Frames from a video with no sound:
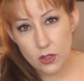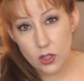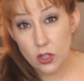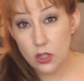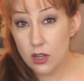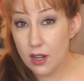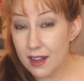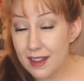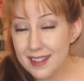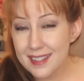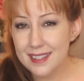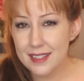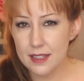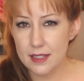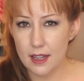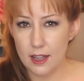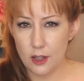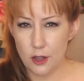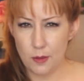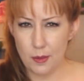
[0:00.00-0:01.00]

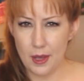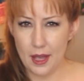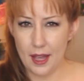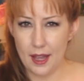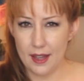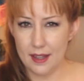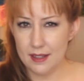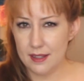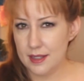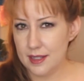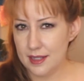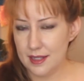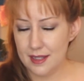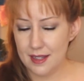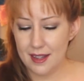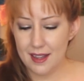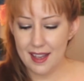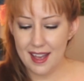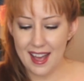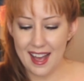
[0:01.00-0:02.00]
non-psychopaths
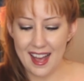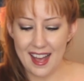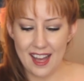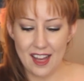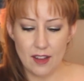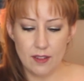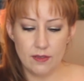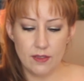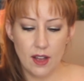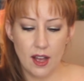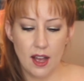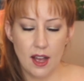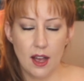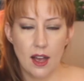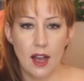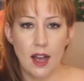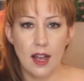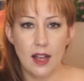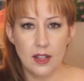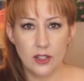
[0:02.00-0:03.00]
have
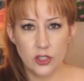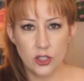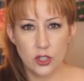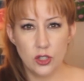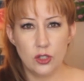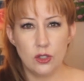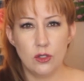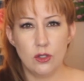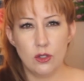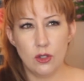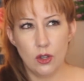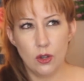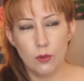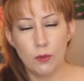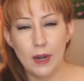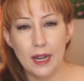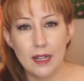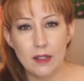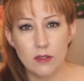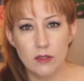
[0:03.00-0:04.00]

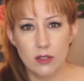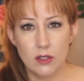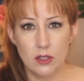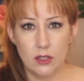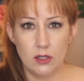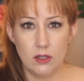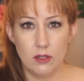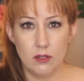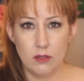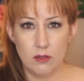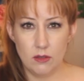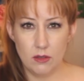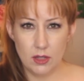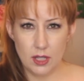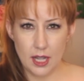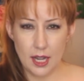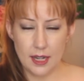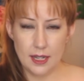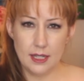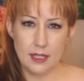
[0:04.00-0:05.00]
around
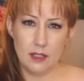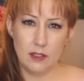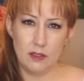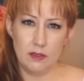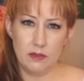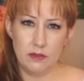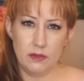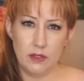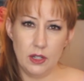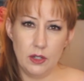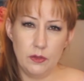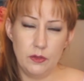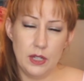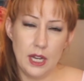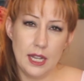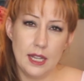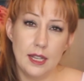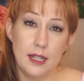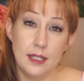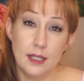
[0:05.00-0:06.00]
the idea of
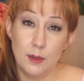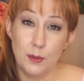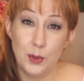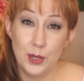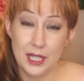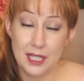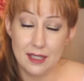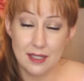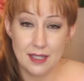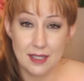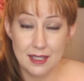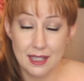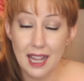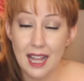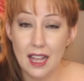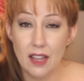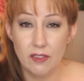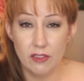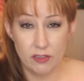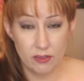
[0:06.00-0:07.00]
taking someone else's
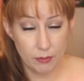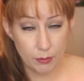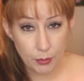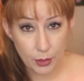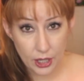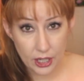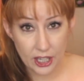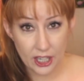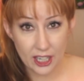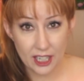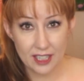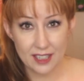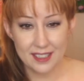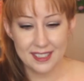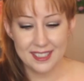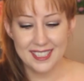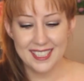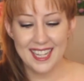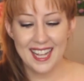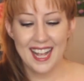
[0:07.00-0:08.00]
life, of murder.
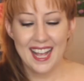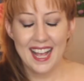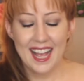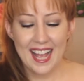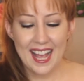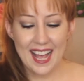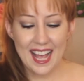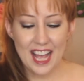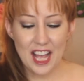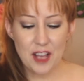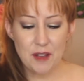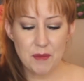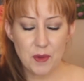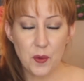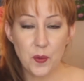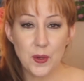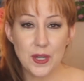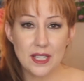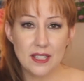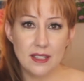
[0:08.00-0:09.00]
And
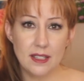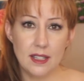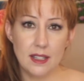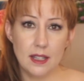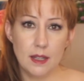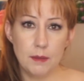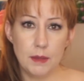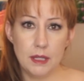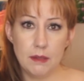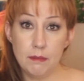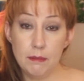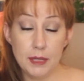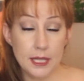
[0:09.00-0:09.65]
we see them in